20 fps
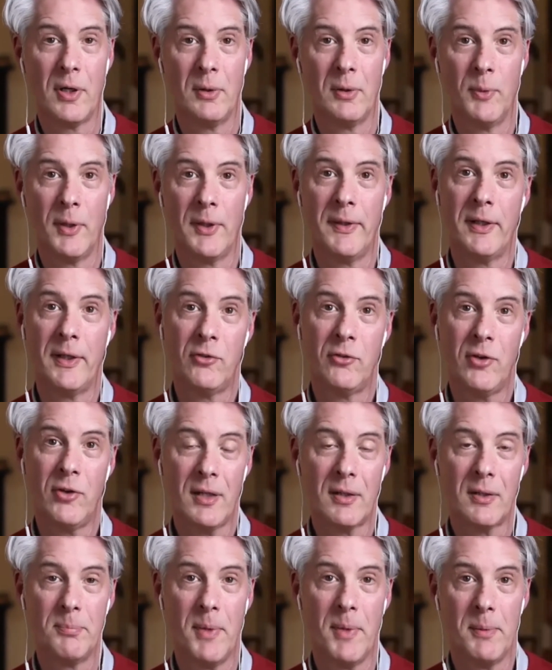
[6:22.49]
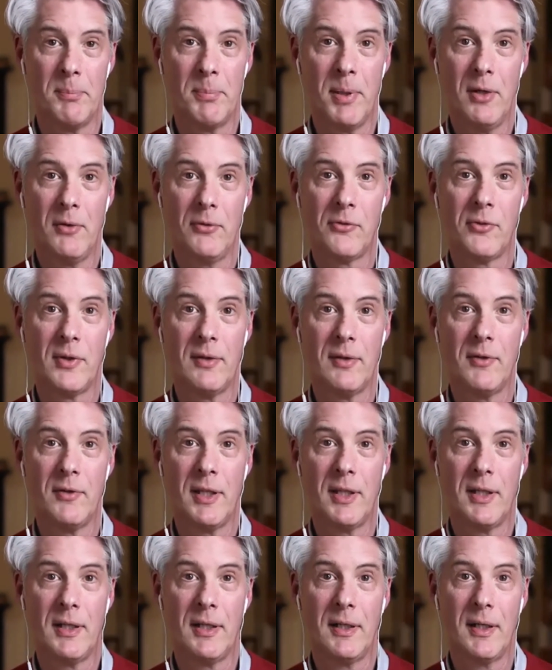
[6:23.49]
And when they checked my pulse and
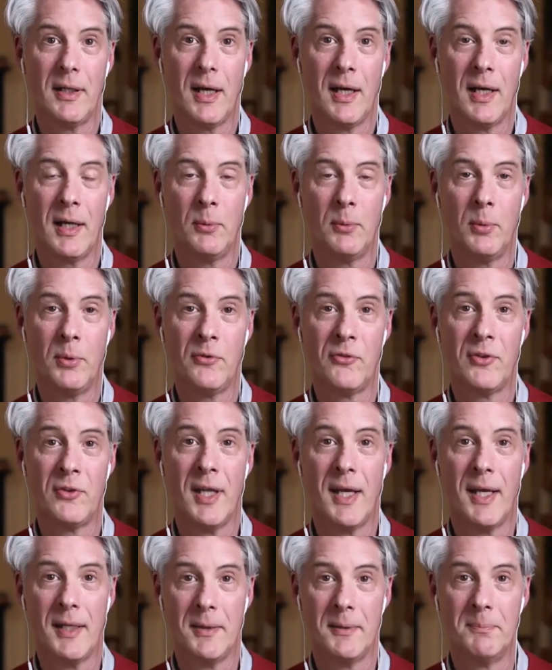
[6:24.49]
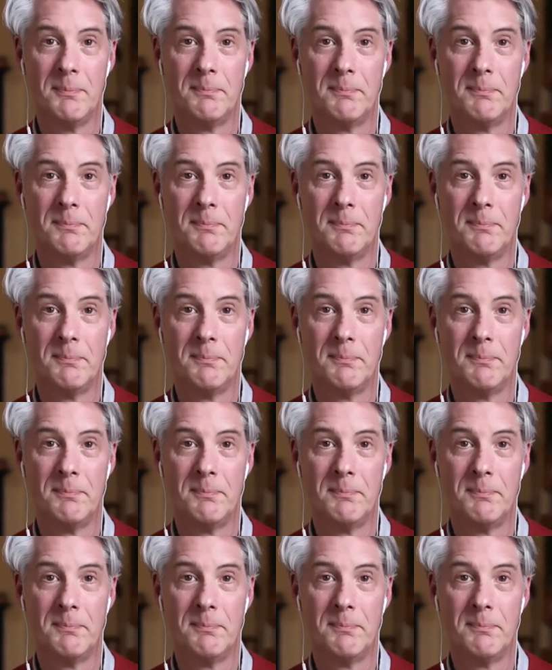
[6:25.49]
everything, I was dead.